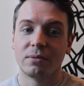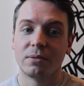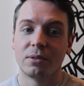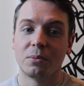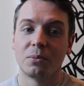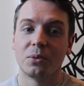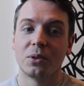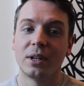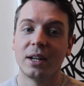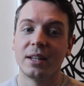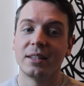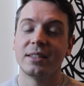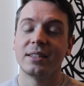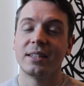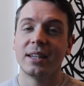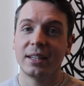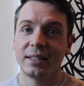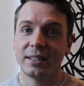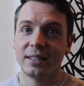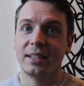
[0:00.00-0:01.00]
for more than
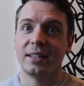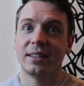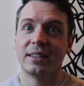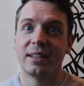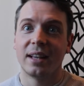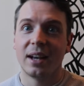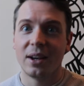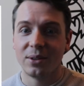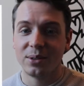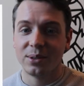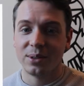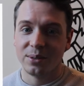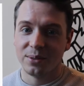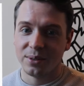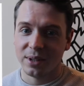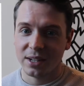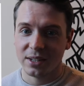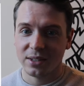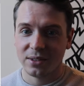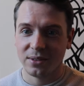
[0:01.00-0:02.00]
60,000
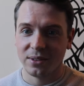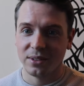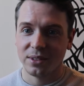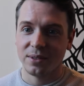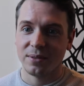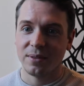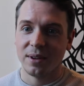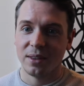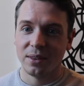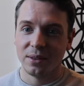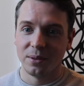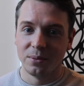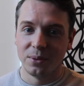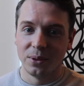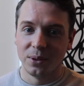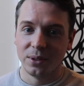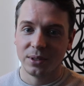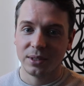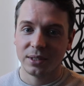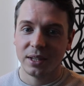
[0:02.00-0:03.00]
restaurants around the
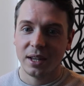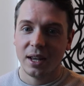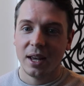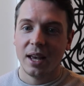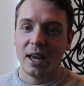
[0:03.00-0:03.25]
world.